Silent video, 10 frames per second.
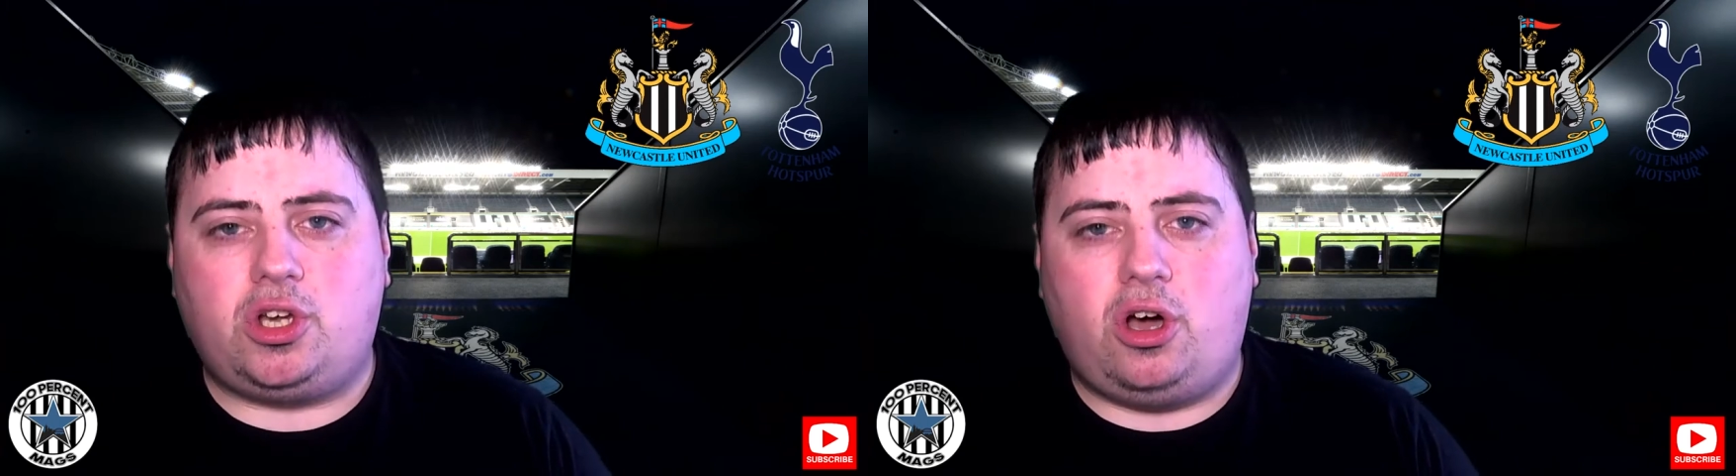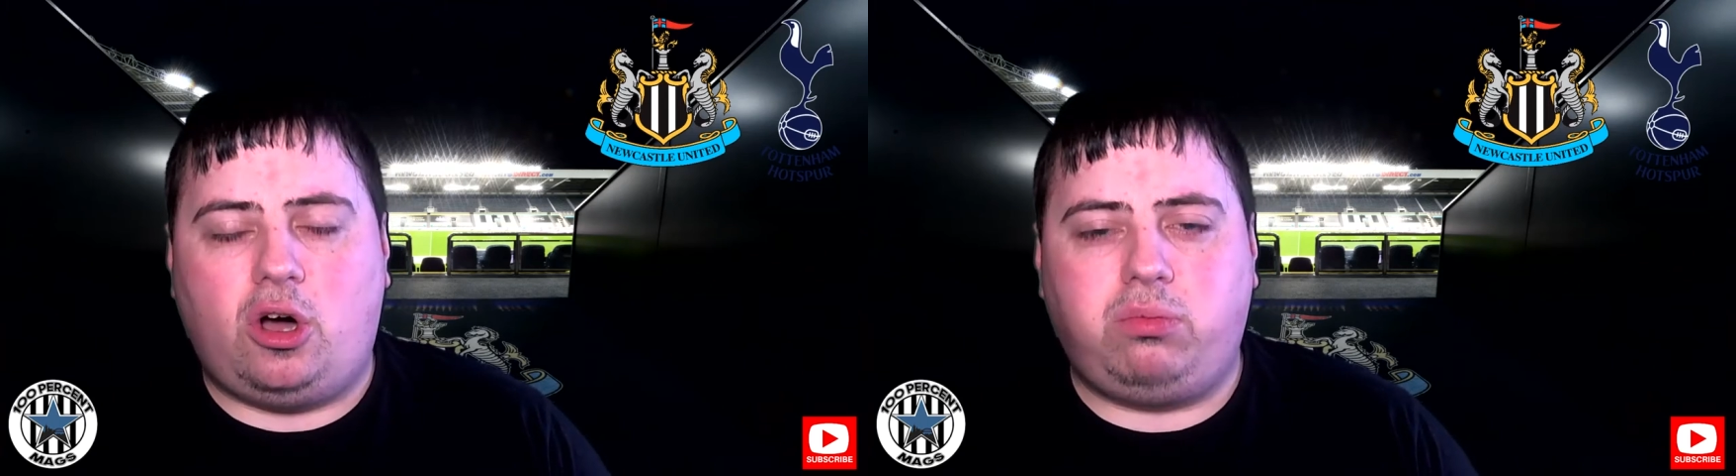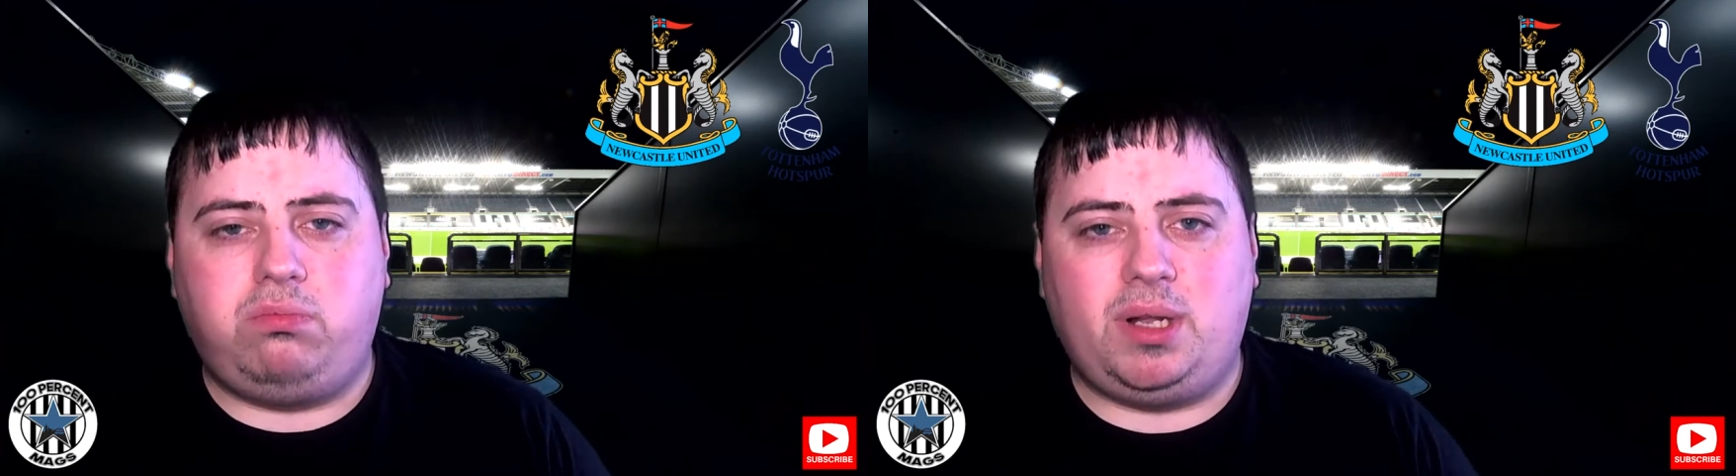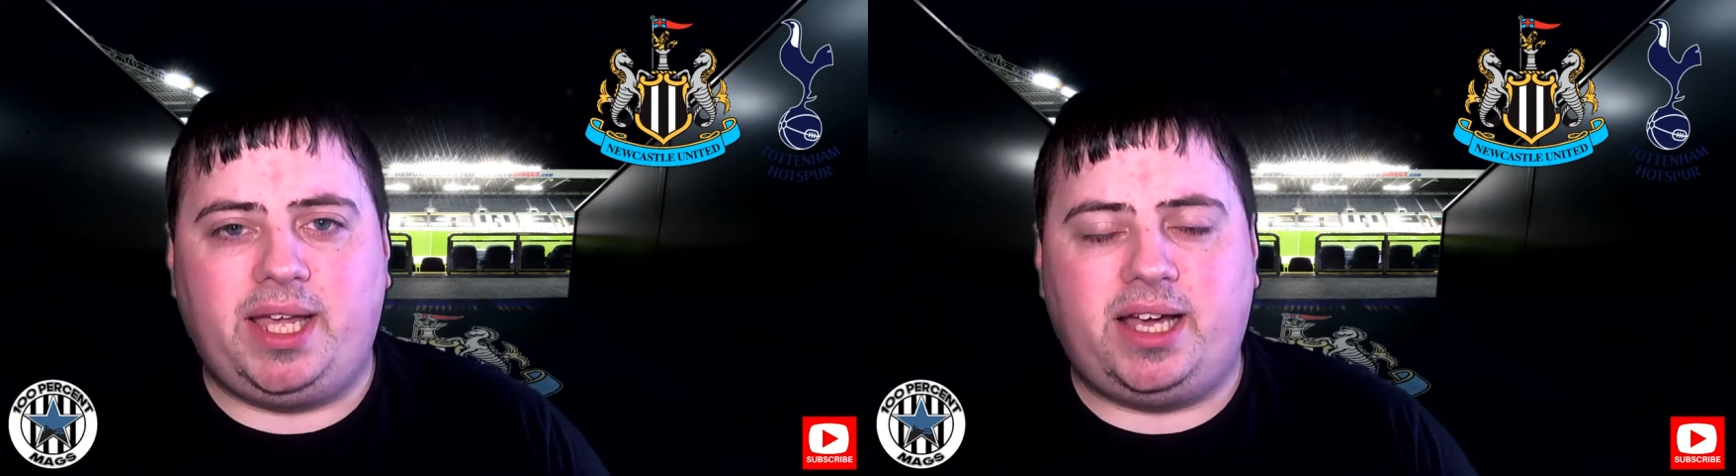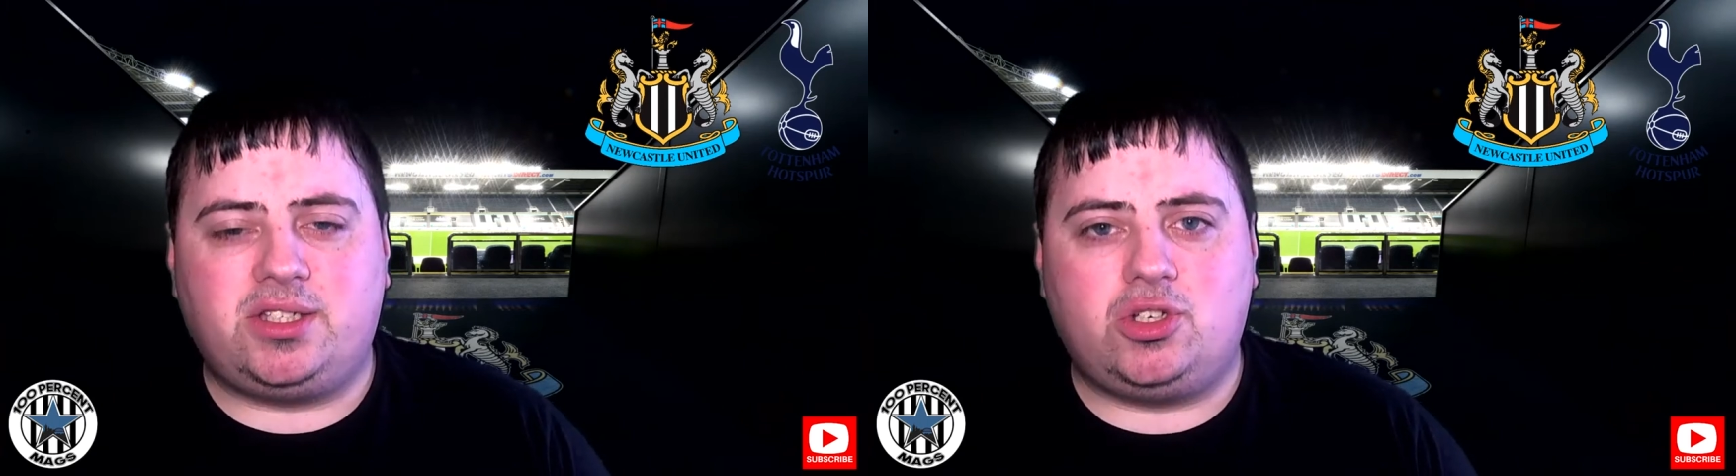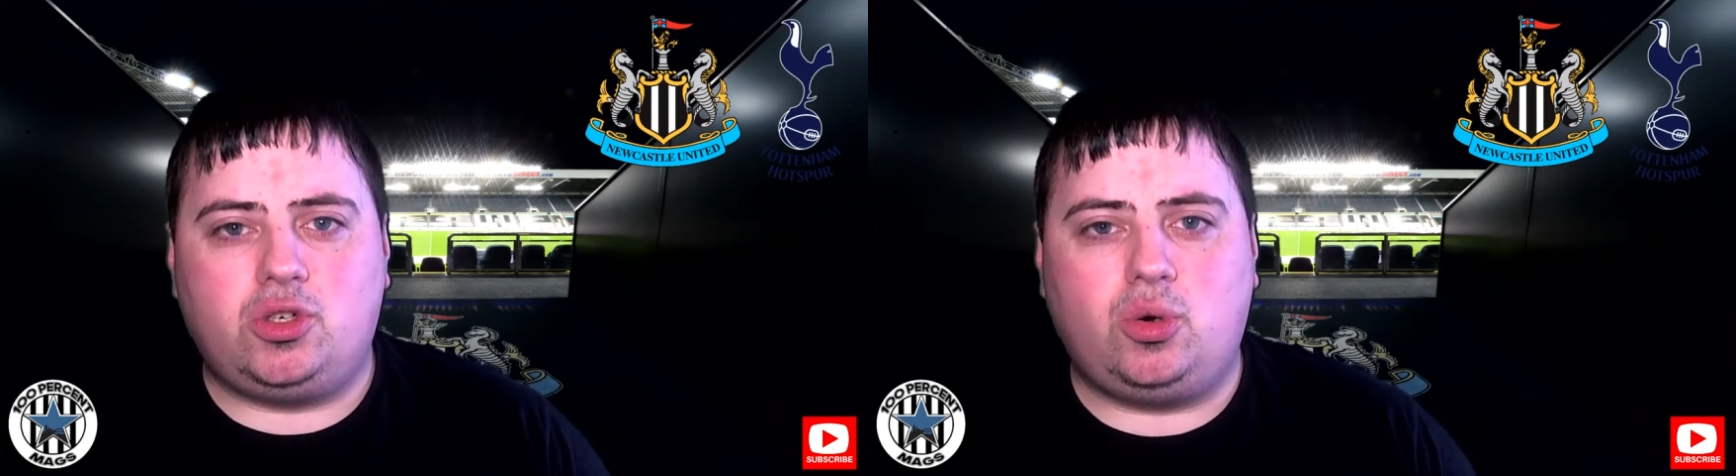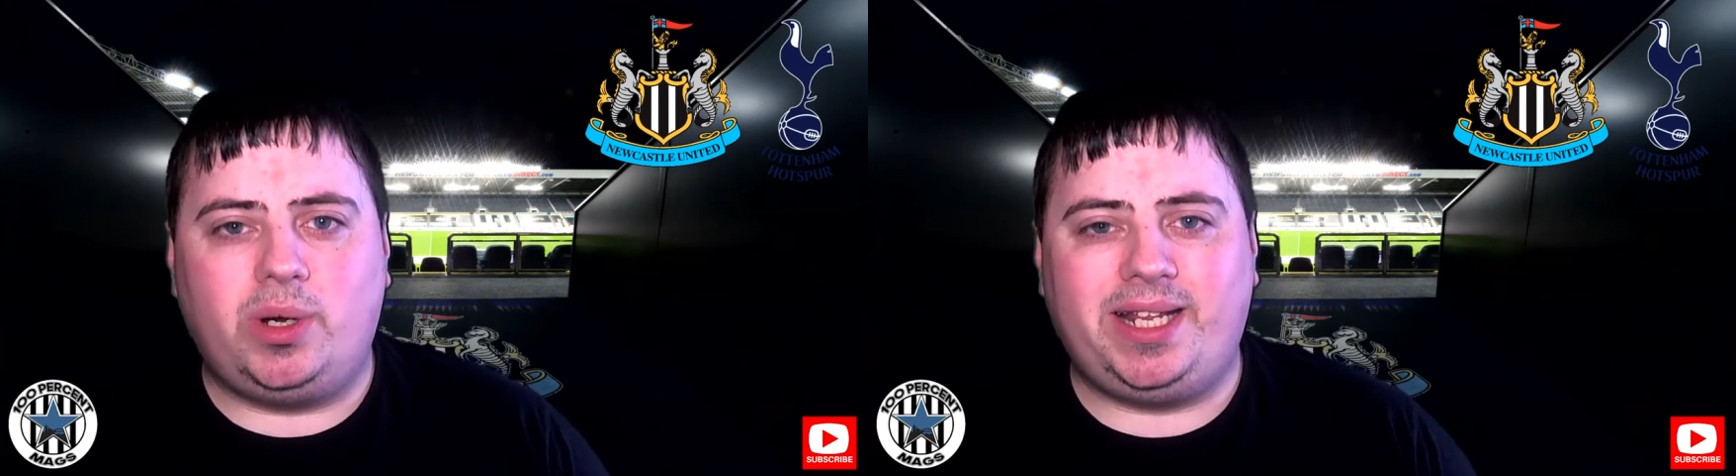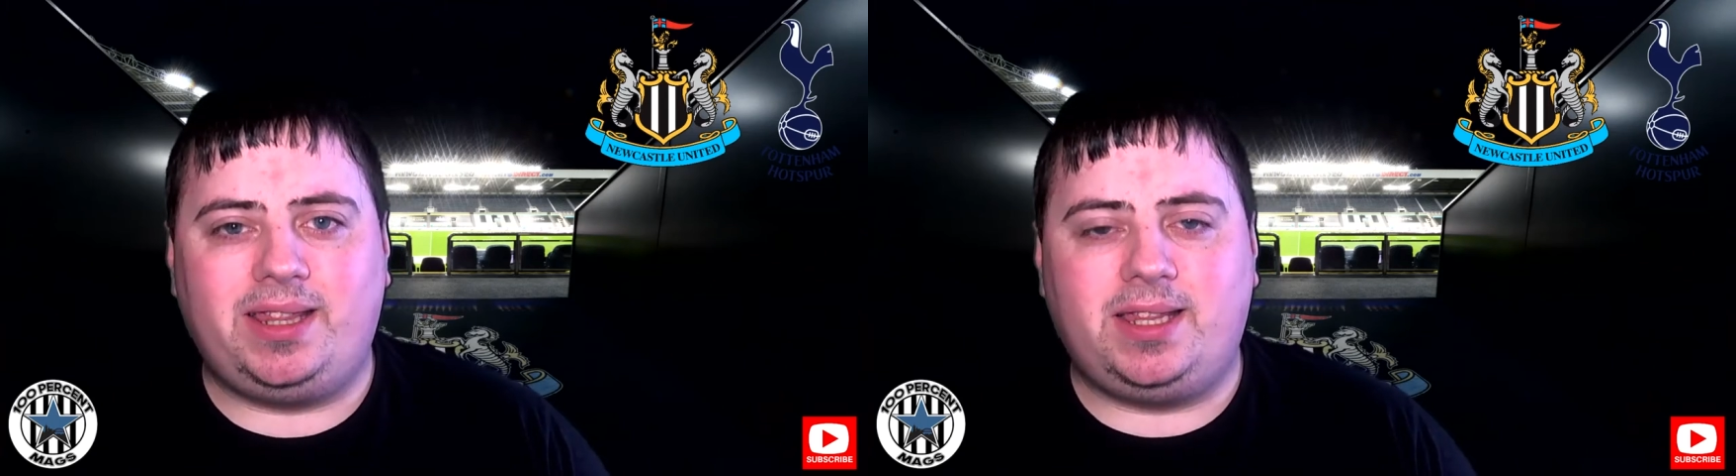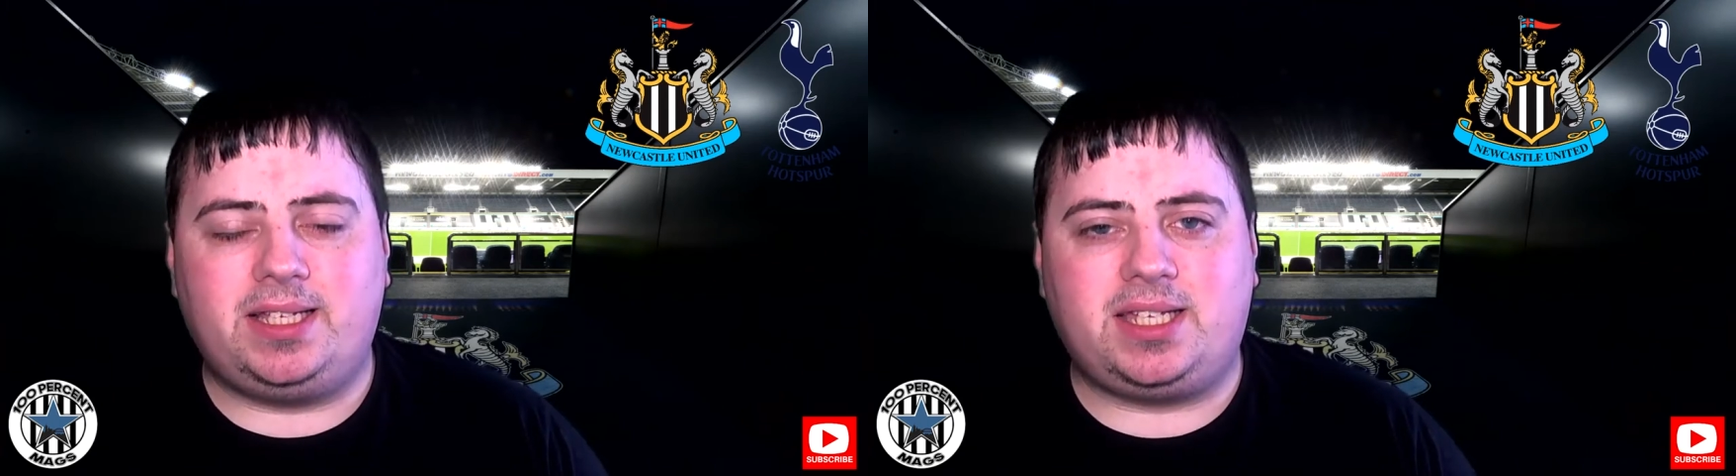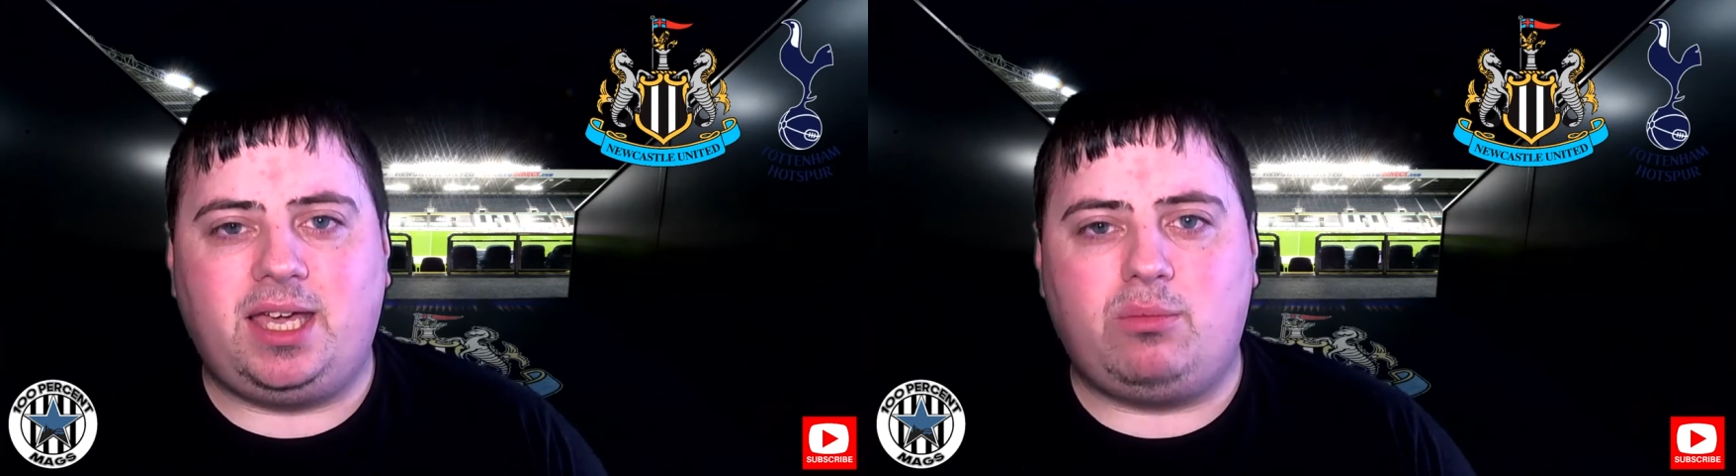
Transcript: our players going into this game,